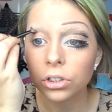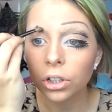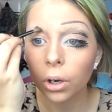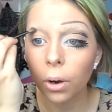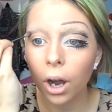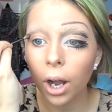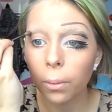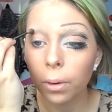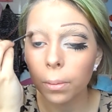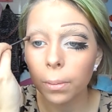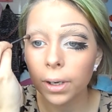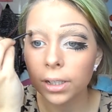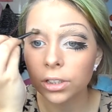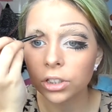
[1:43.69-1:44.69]
So I
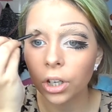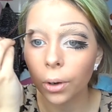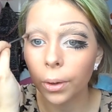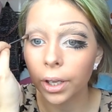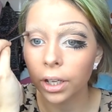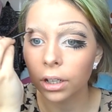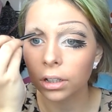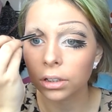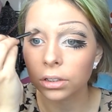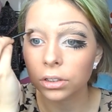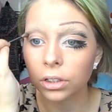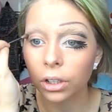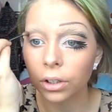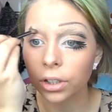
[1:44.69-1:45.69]
want mine to go here,
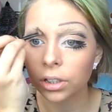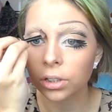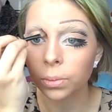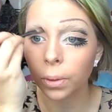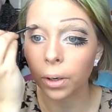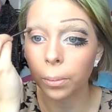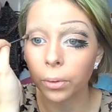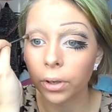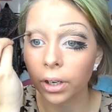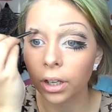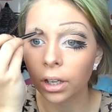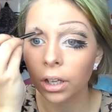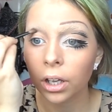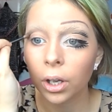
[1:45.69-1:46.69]
so this is where I'm
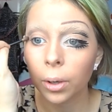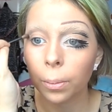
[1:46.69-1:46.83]
putting it.